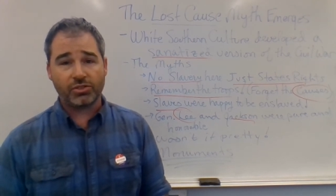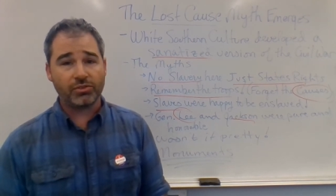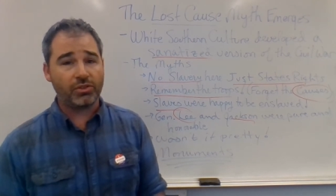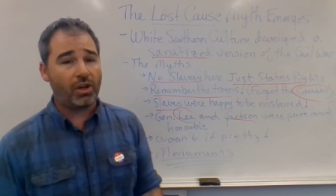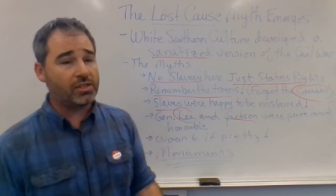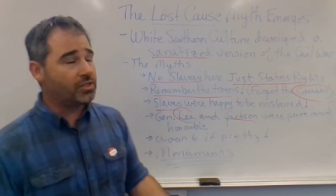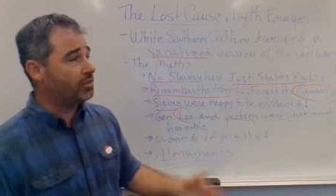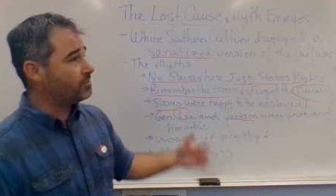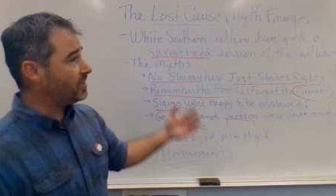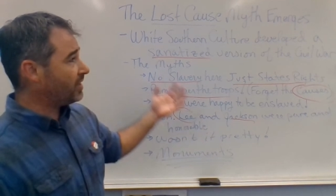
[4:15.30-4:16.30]
So the lost
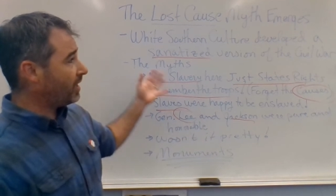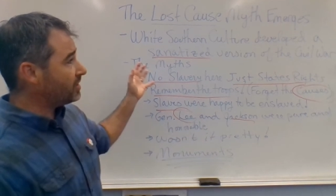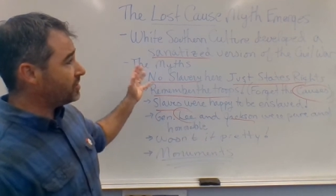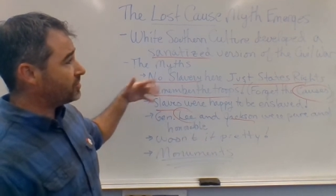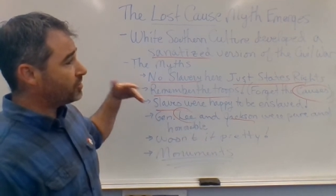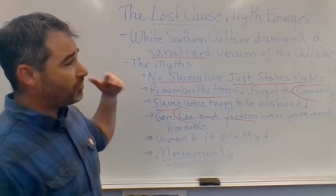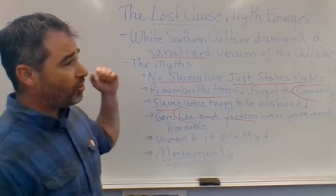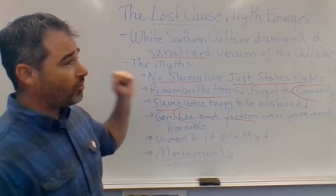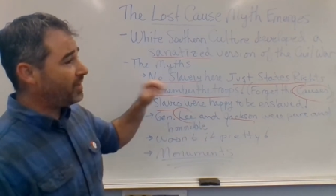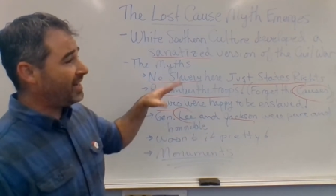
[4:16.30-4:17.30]
cause mythology is going to
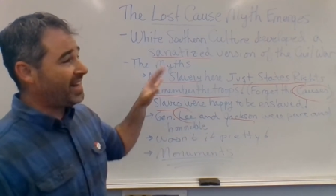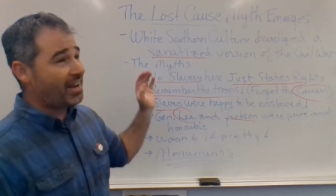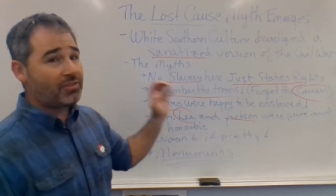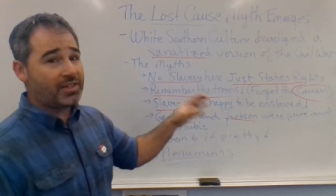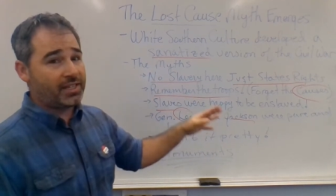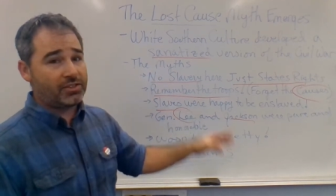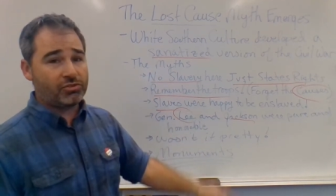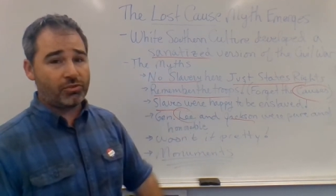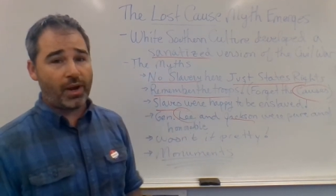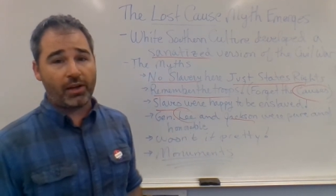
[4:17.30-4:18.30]
permeate everything
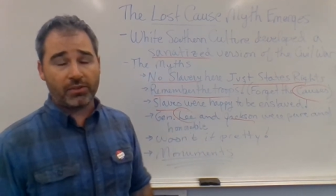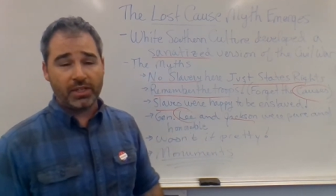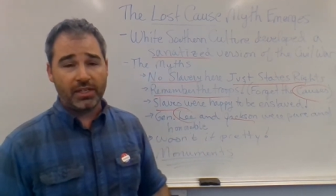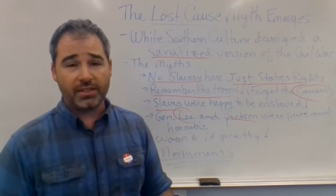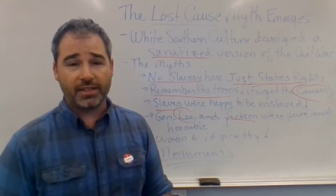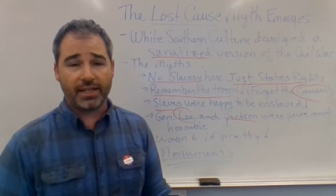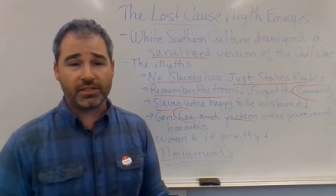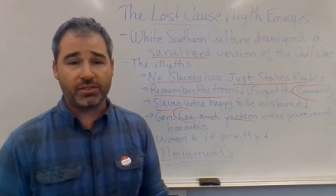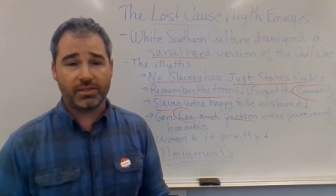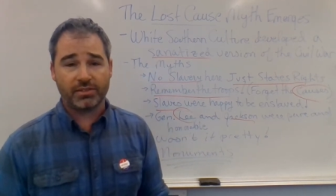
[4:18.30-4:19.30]
throughout the
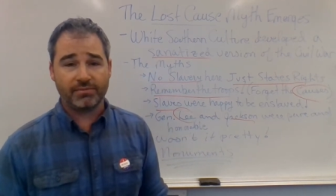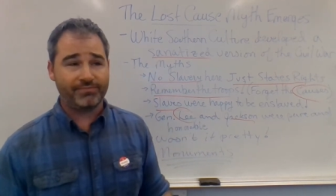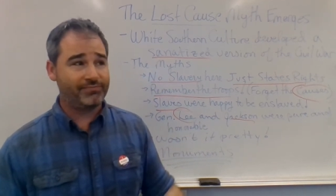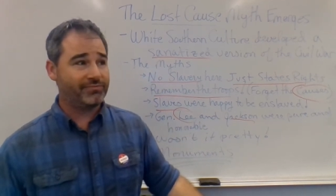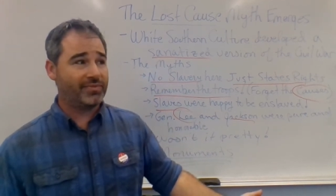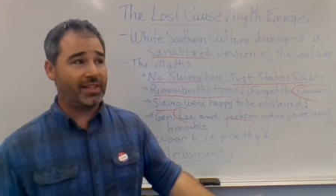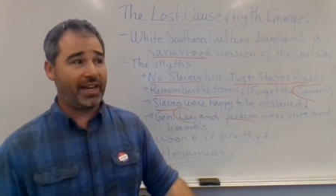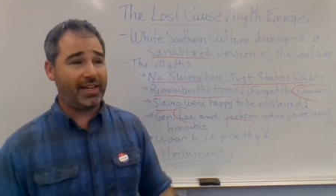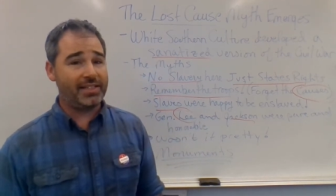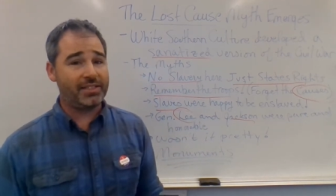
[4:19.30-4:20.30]
next
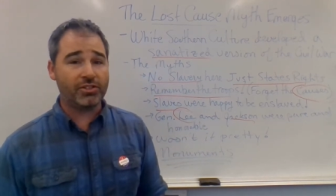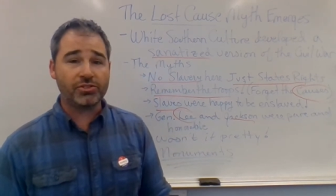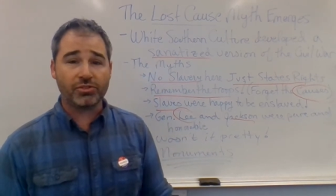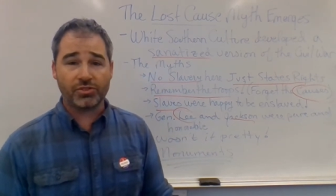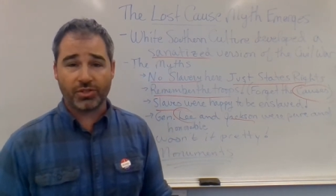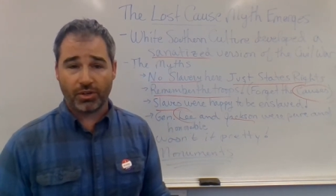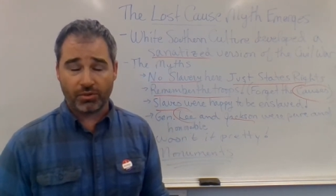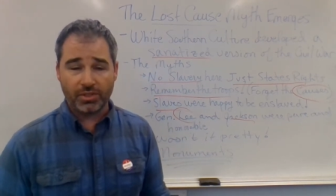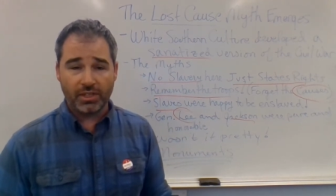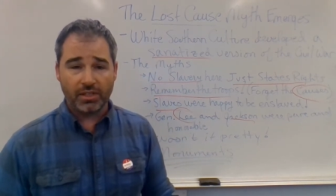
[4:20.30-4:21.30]
80 years or
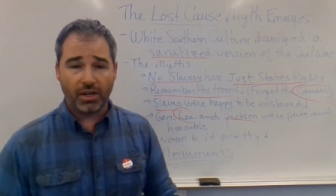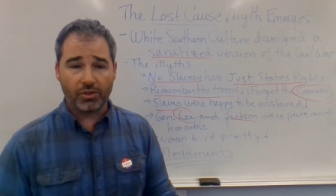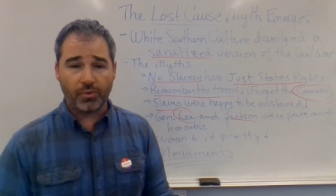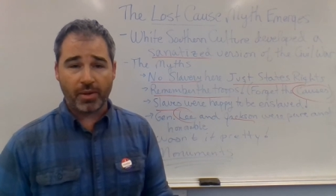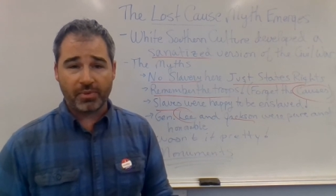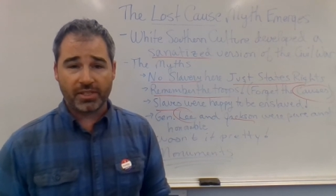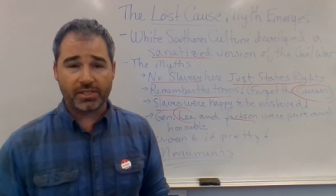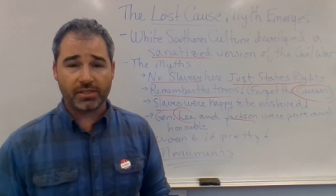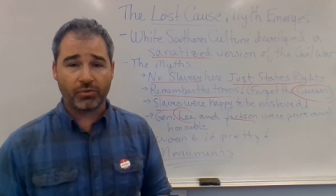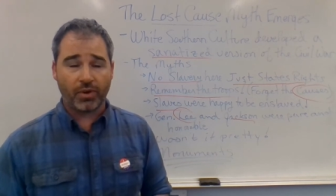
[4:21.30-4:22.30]
so, all the way up into
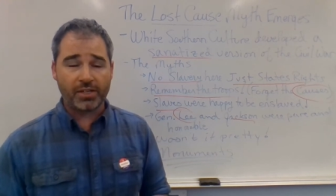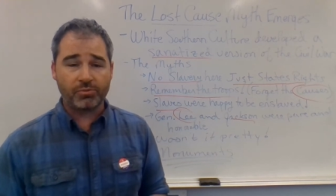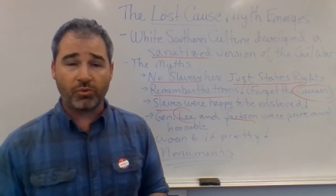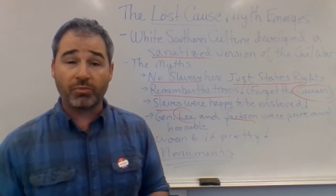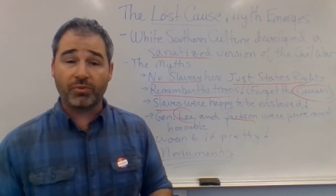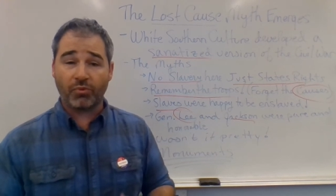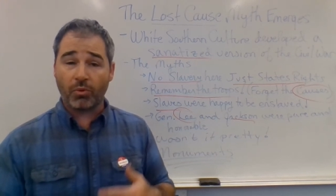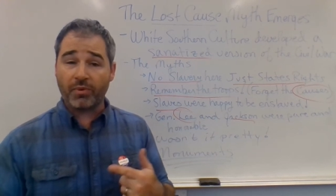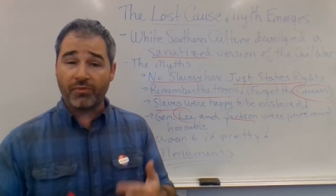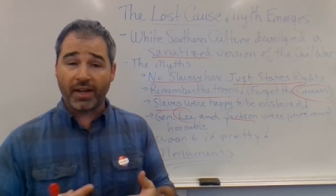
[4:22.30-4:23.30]
the civil rights movement,
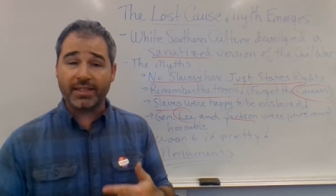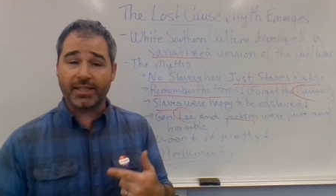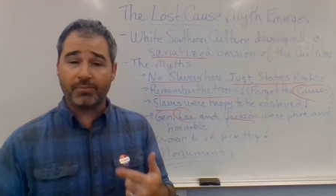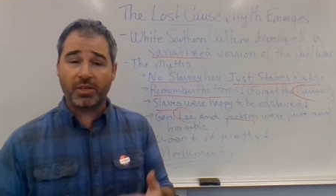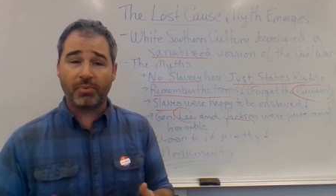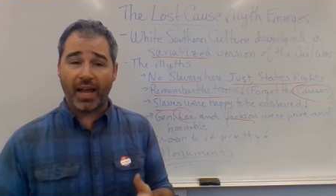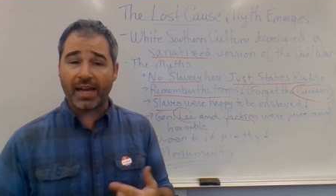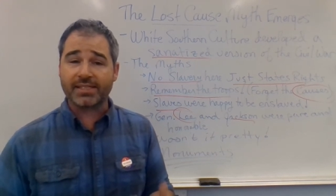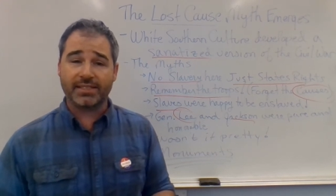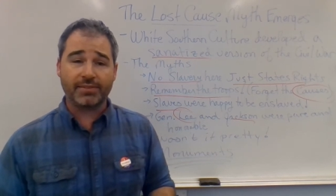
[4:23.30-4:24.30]
before we finally get people
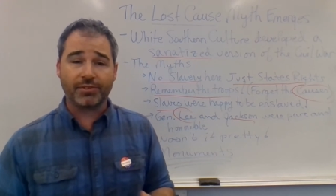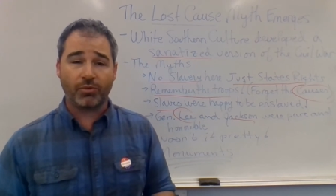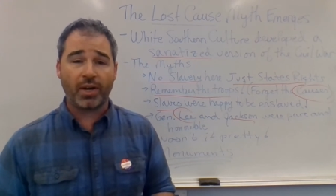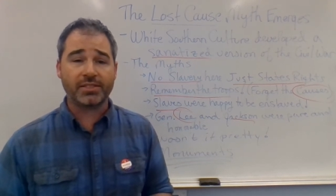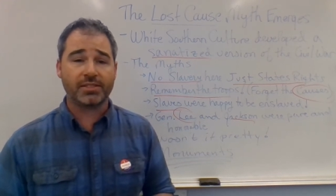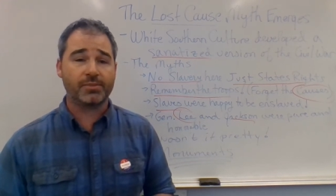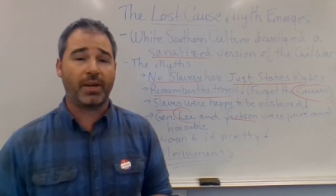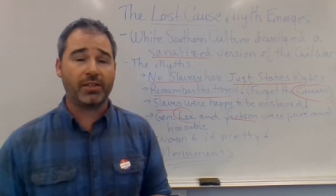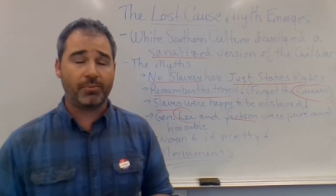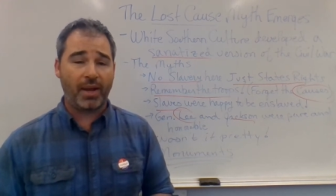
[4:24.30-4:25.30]
asking different questions
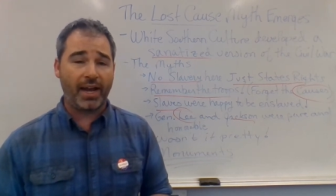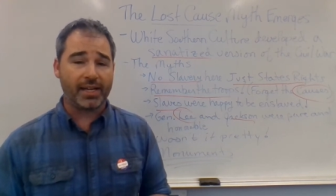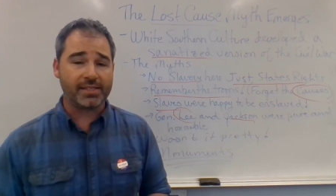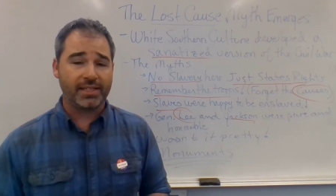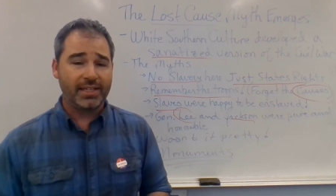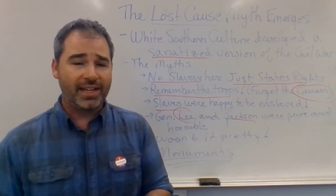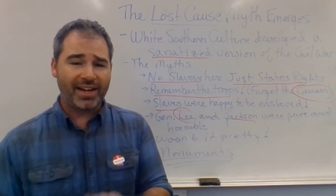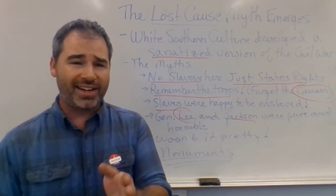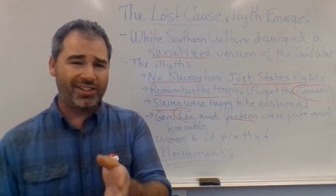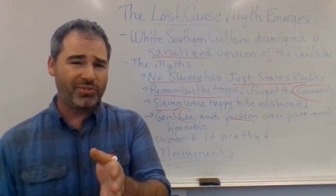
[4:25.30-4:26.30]
about the past.
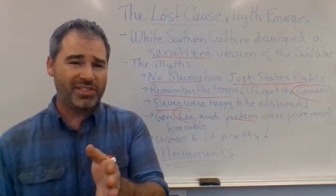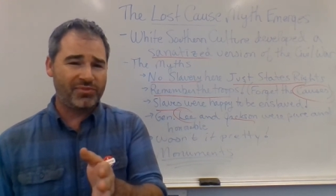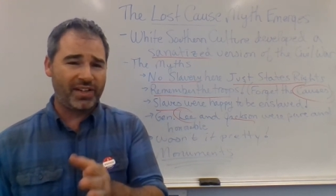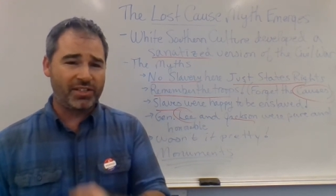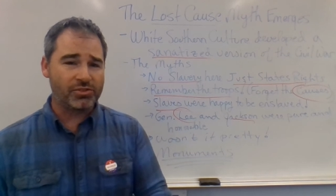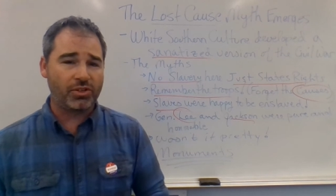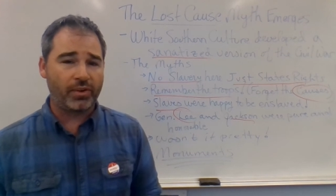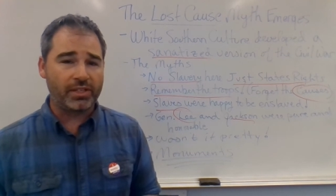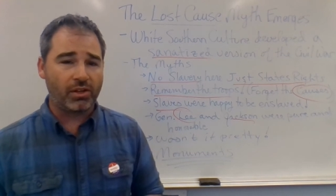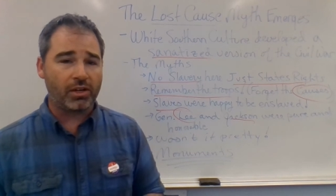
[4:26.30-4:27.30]
And I know this video is
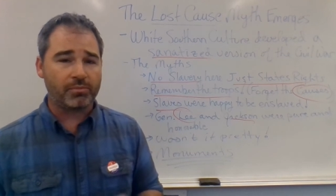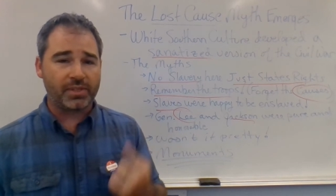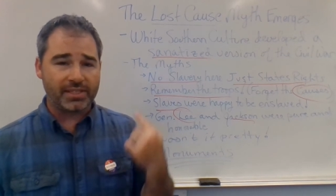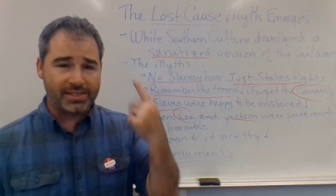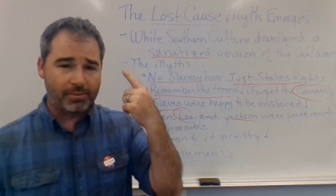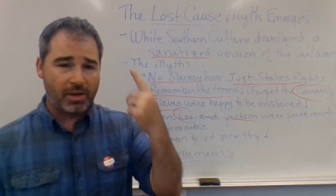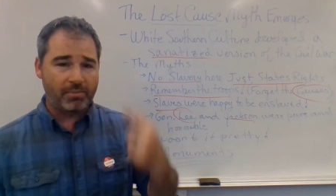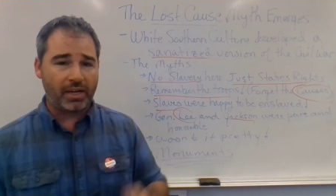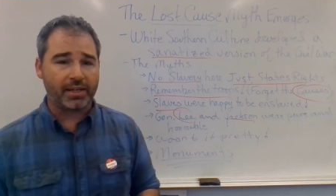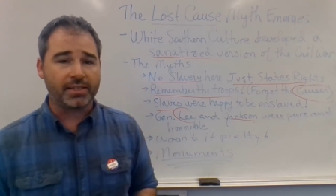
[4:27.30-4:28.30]
going long, but it's on
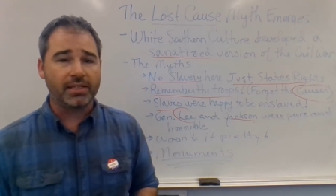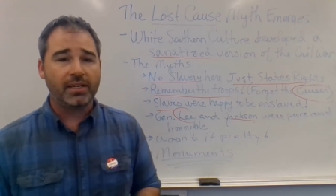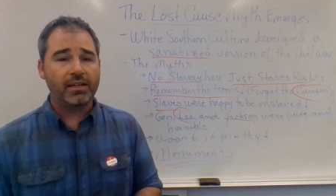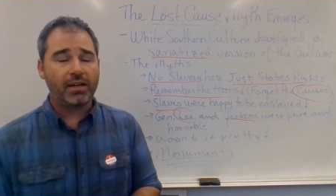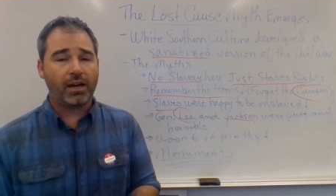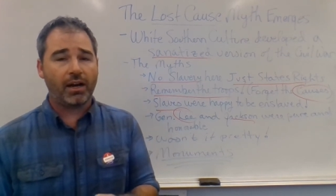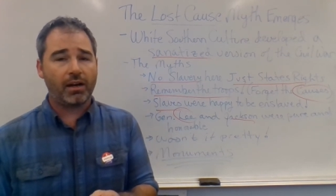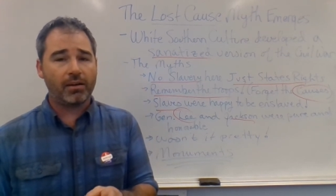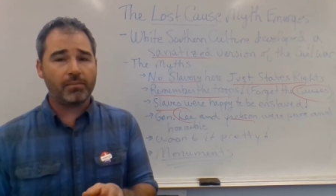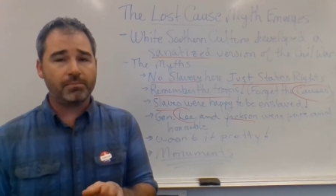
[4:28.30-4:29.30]
my mind.
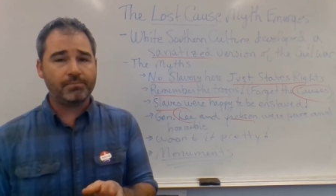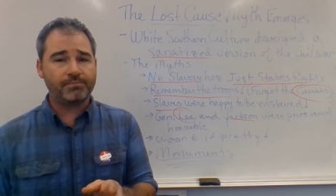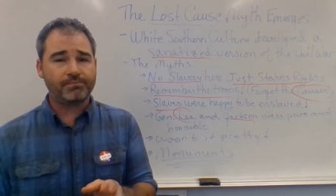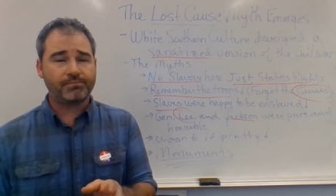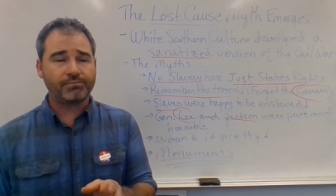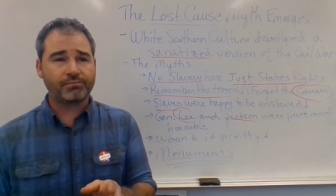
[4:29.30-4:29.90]
Um,